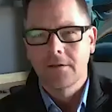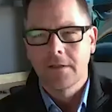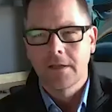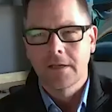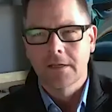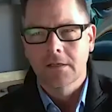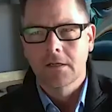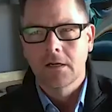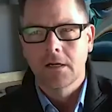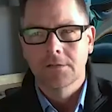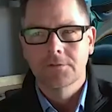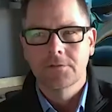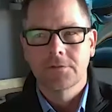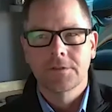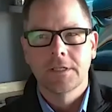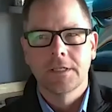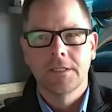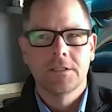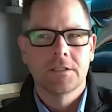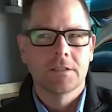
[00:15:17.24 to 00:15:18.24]
of that
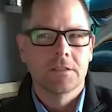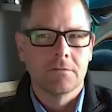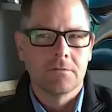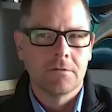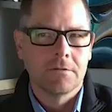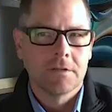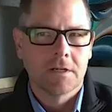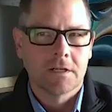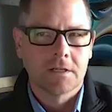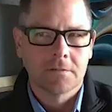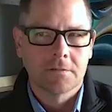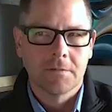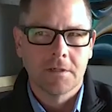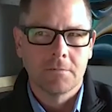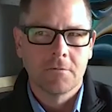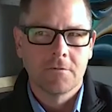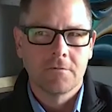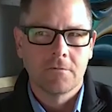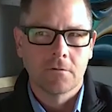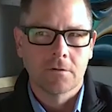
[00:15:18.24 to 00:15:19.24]
consultation that we've talked
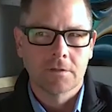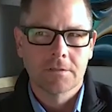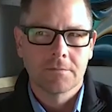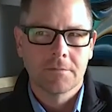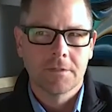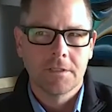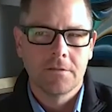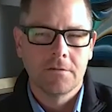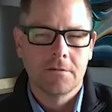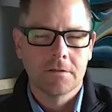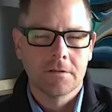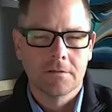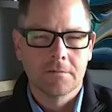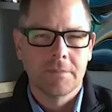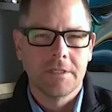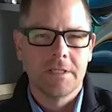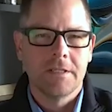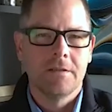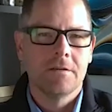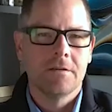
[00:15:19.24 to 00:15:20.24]
about before, somebody who can
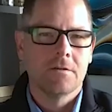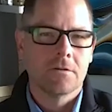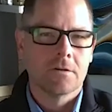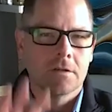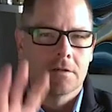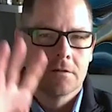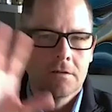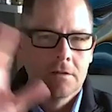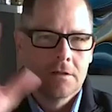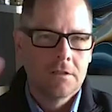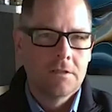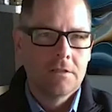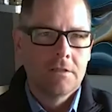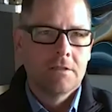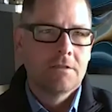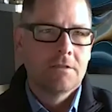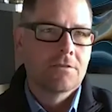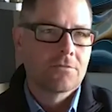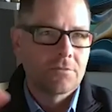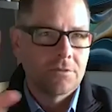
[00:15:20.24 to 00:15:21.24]
be your
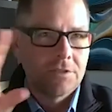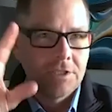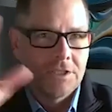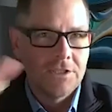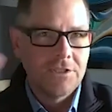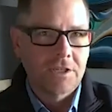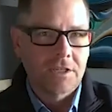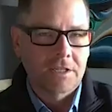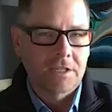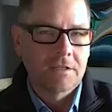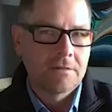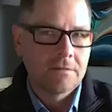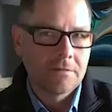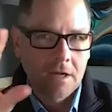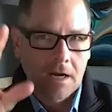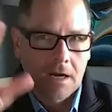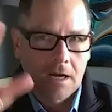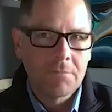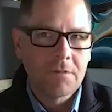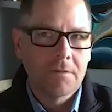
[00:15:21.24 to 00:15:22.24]
strategic
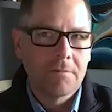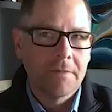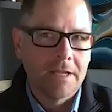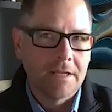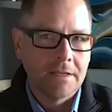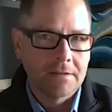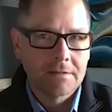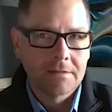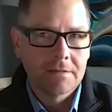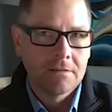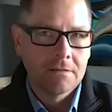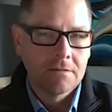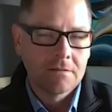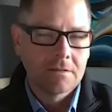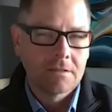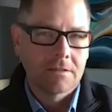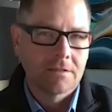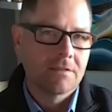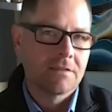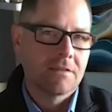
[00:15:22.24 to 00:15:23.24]
complement,
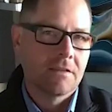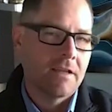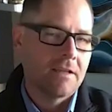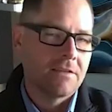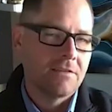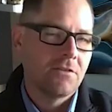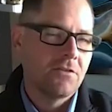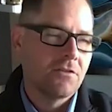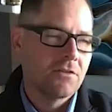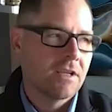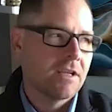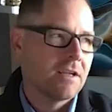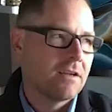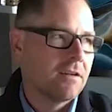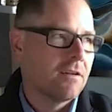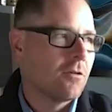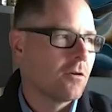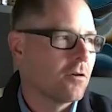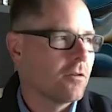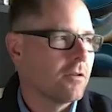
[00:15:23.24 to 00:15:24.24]
because as you
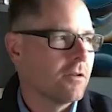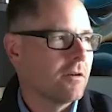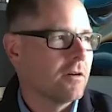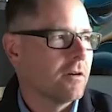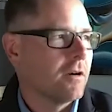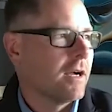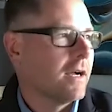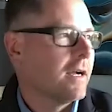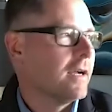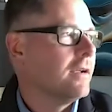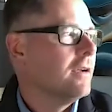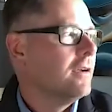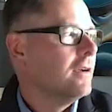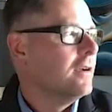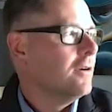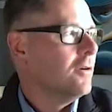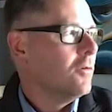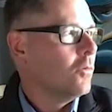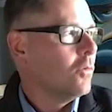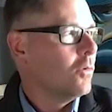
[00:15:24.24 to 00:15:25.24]
said earlier,
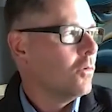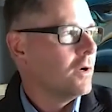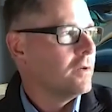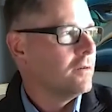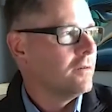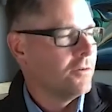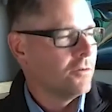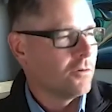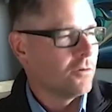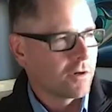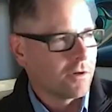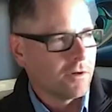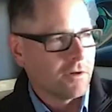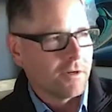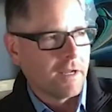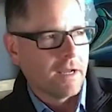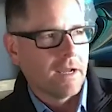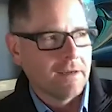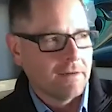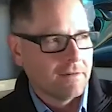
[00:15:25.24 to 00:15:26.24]
what you're
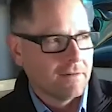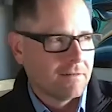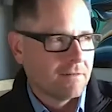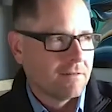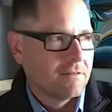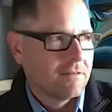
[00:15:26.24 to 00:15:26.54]
good at,